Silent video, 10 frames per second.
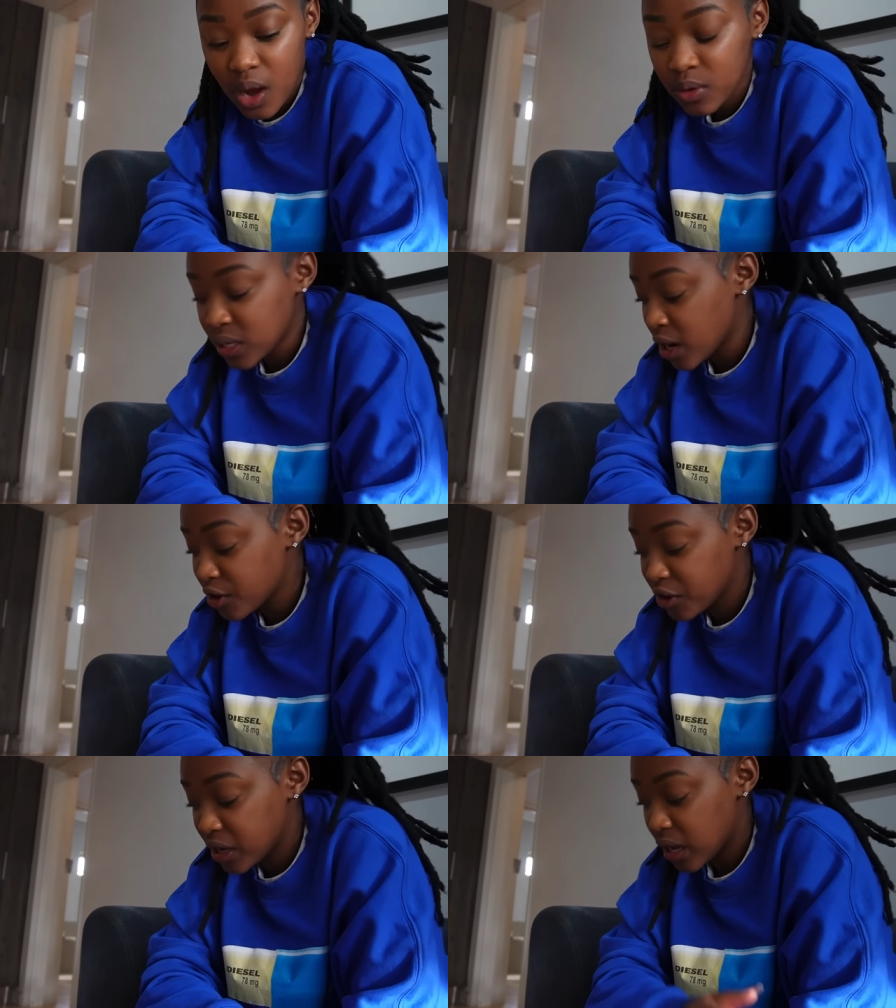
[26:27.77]
I was
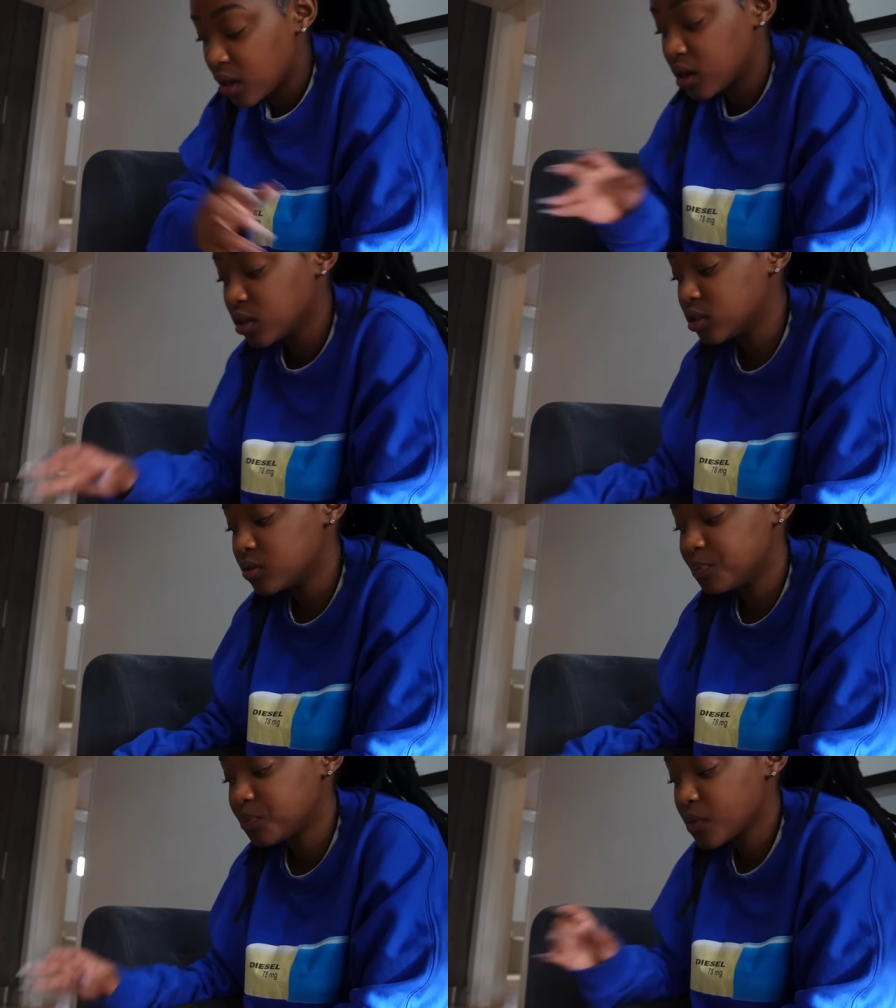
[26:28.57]
hungry like
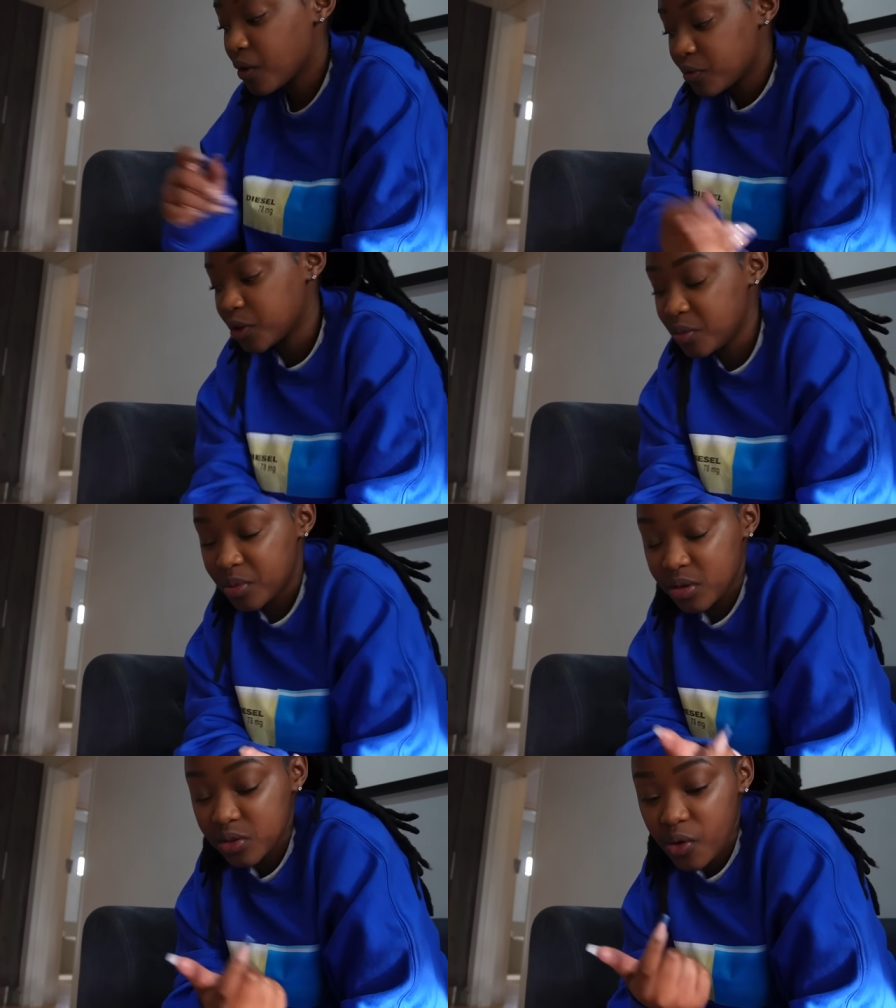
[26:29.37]
30
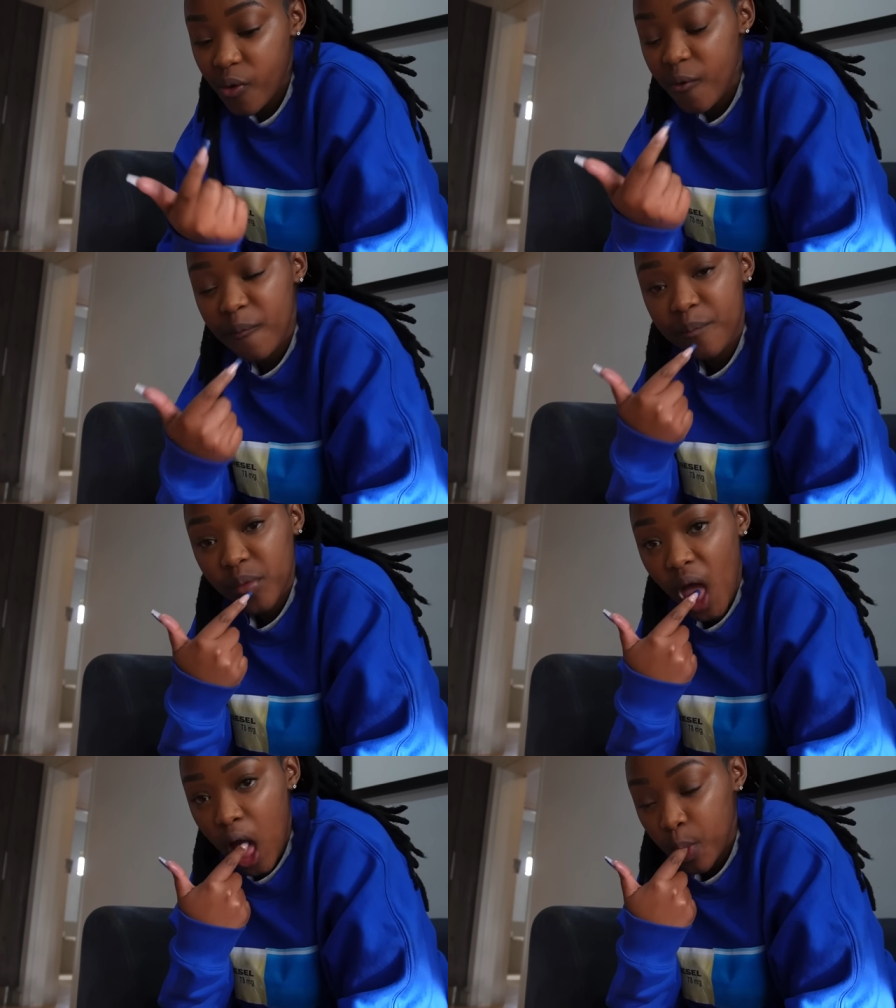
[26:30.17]
minutes ago
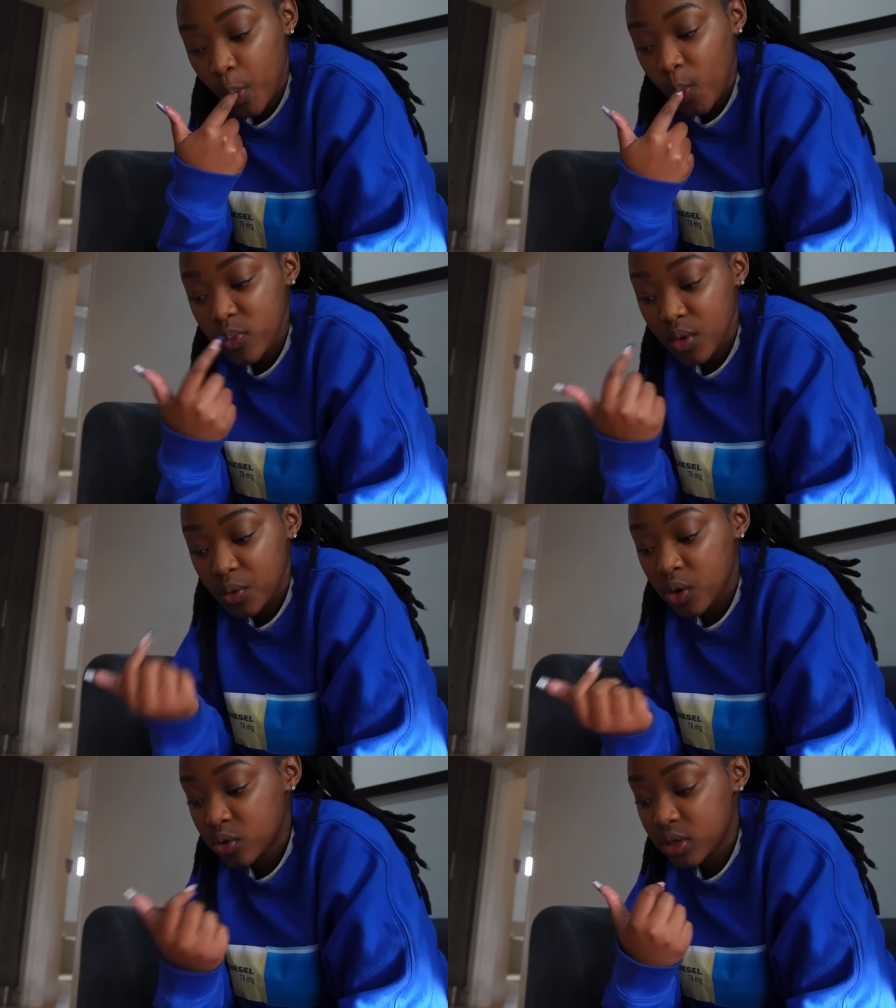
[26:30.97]

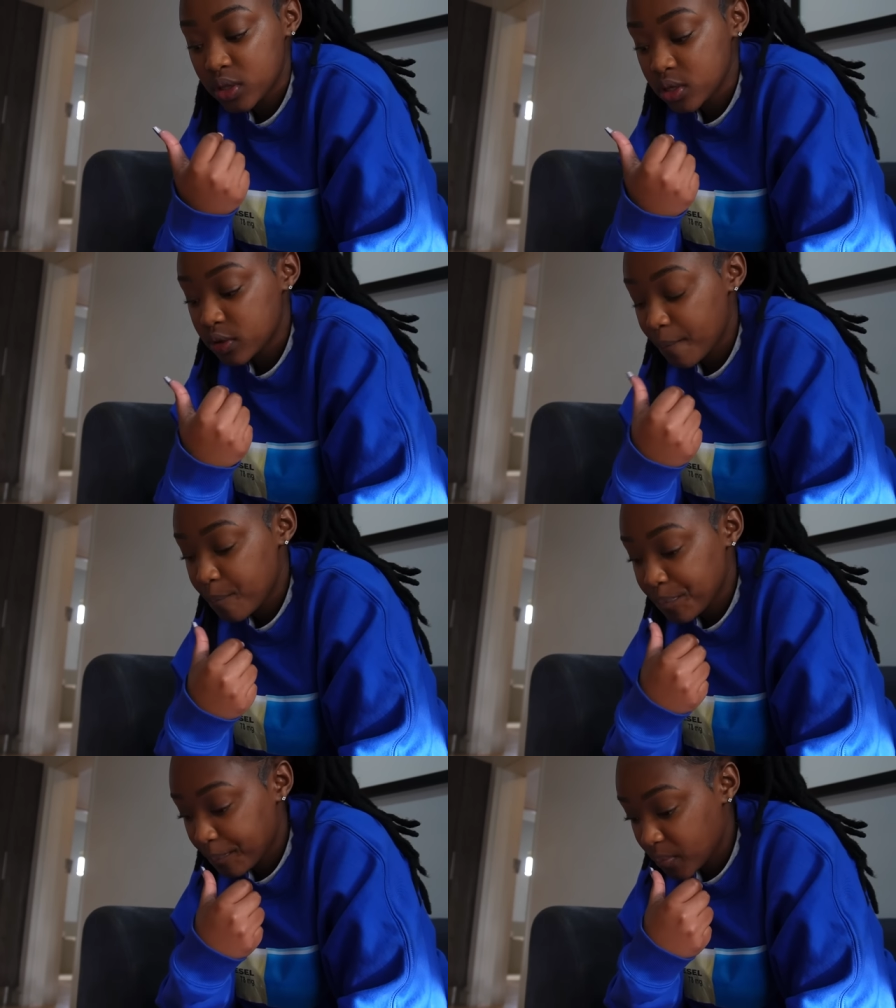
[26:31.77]
when I ordered this.
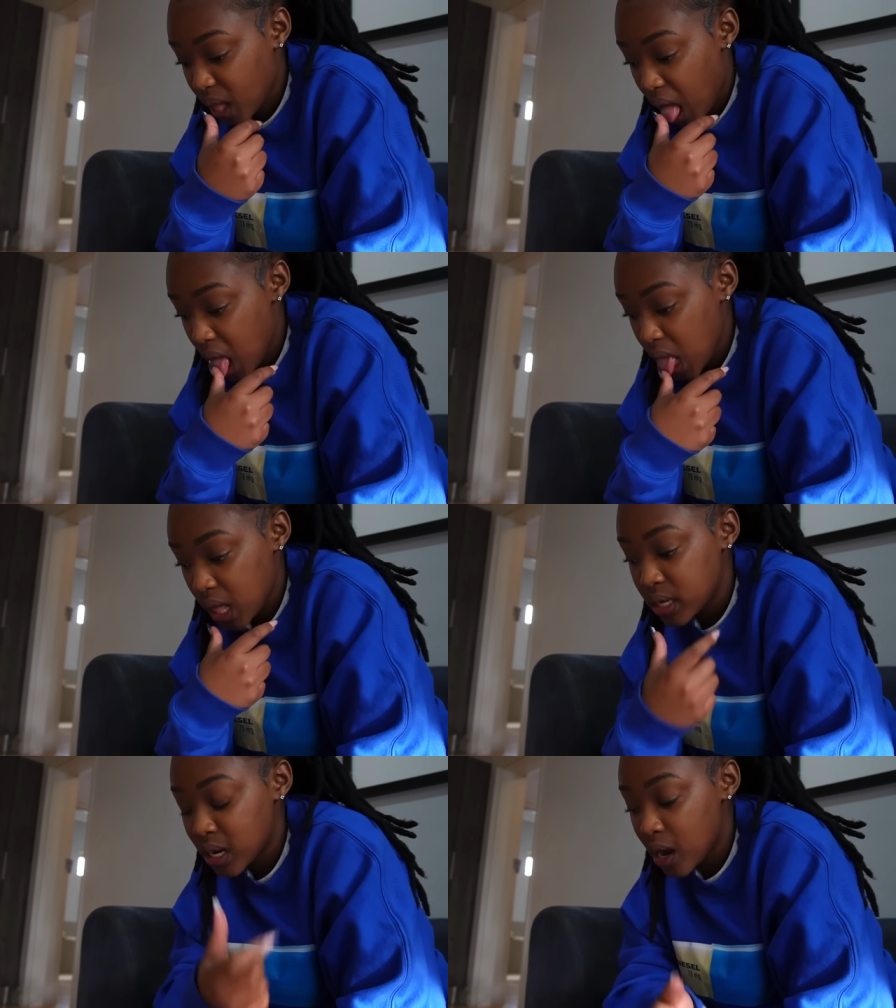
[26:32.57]

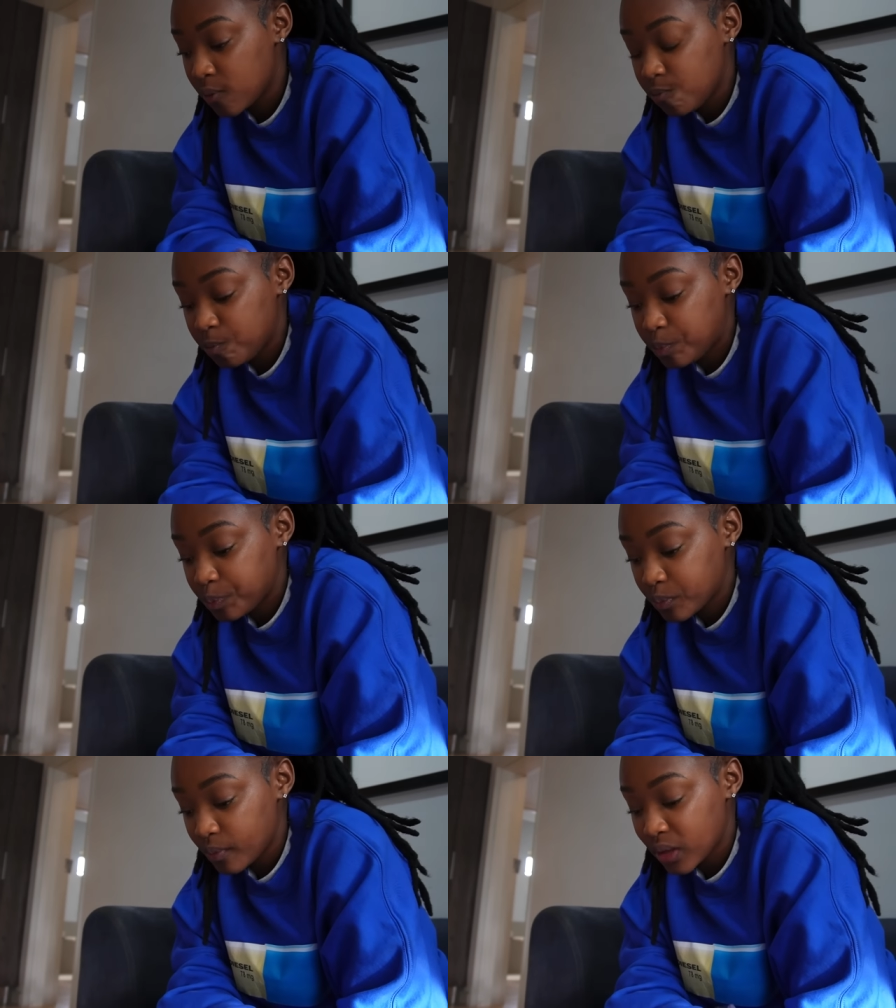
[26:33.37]
And now
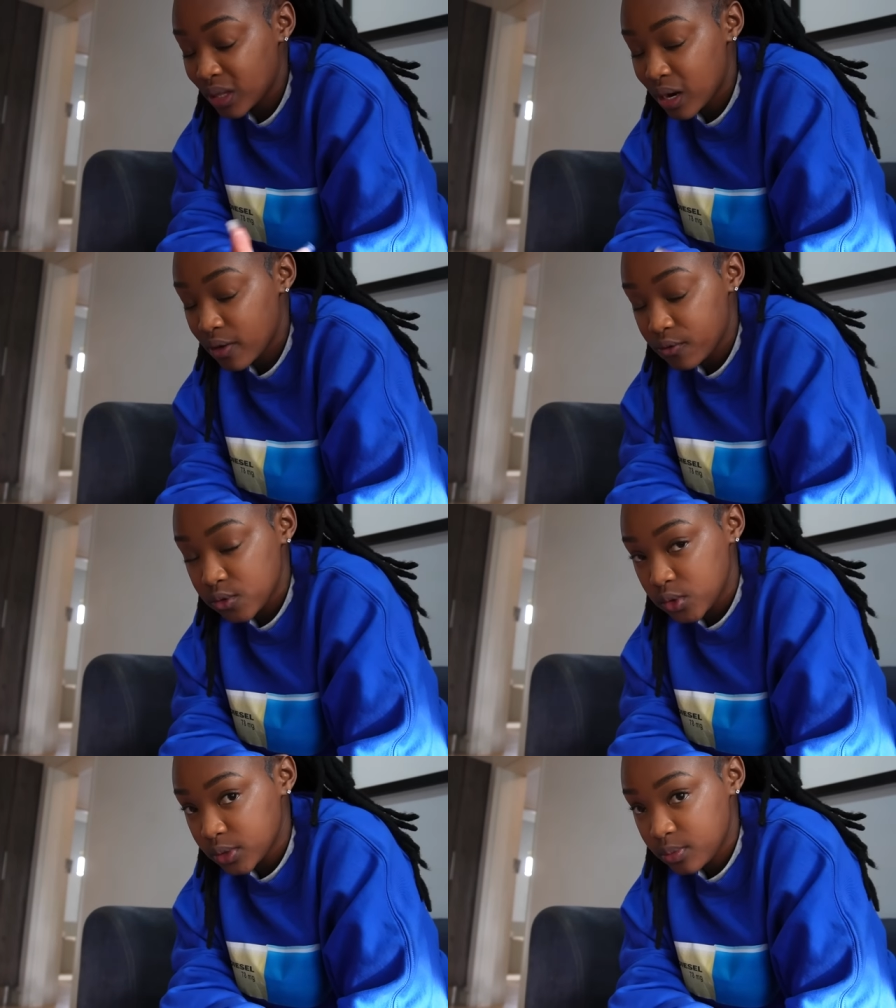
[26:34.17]
that I have
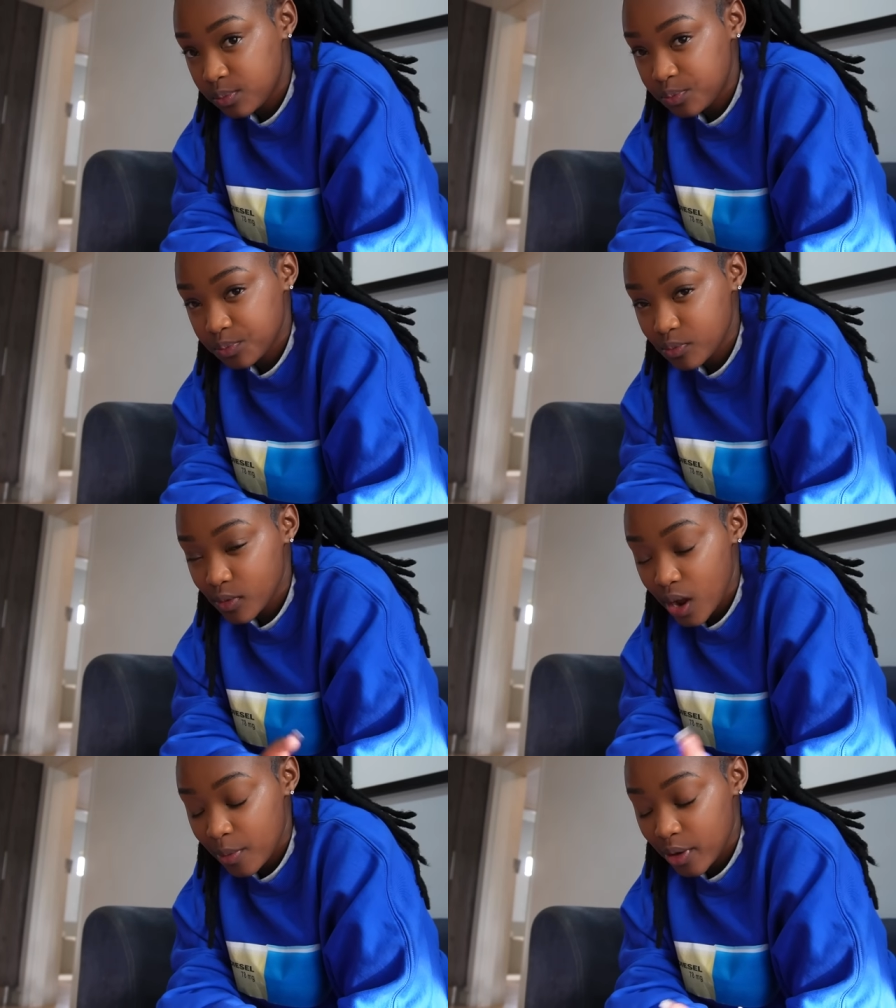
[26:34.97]
food,
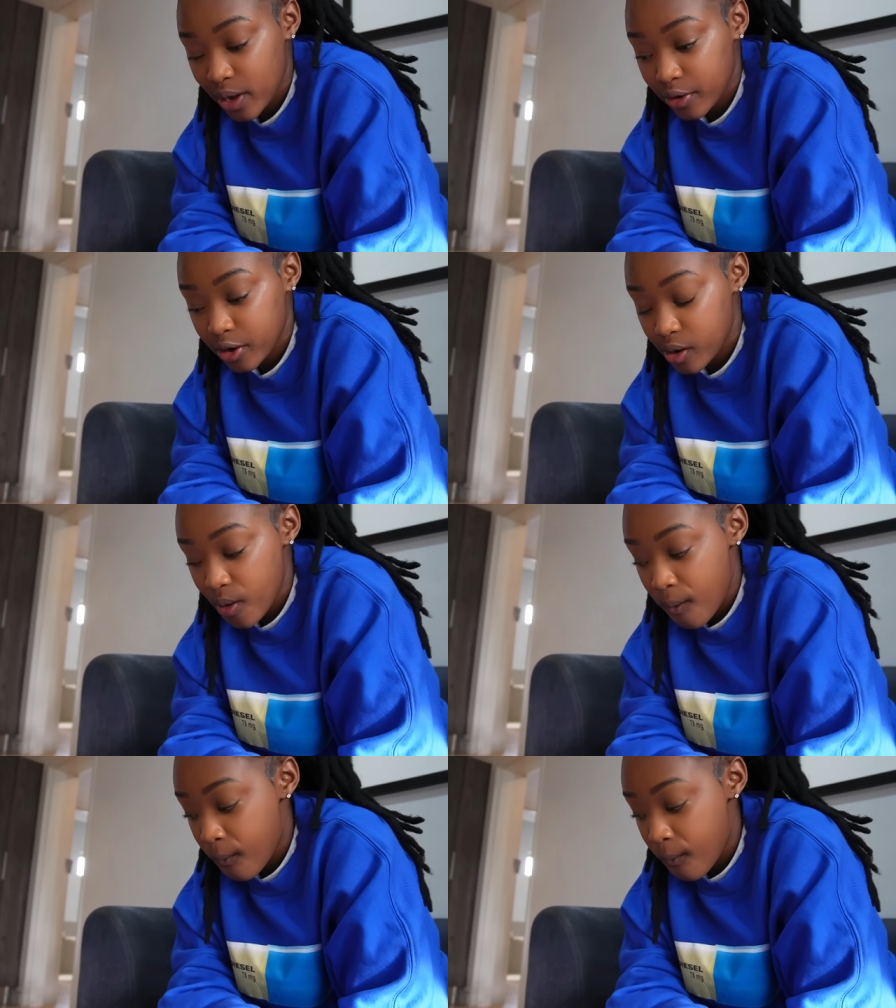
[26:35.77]
I'm not hungry.